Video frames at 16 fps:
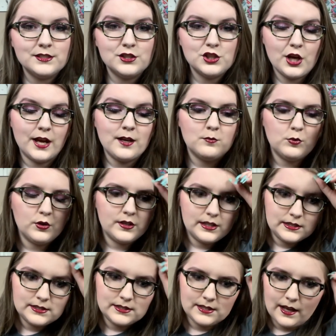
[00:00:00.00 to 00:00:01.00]
checkbook
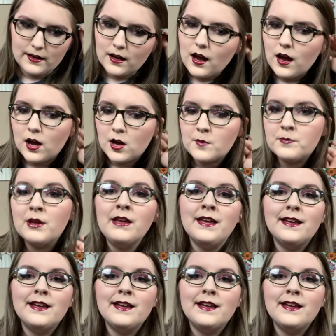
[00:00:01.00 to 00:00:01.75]
is set up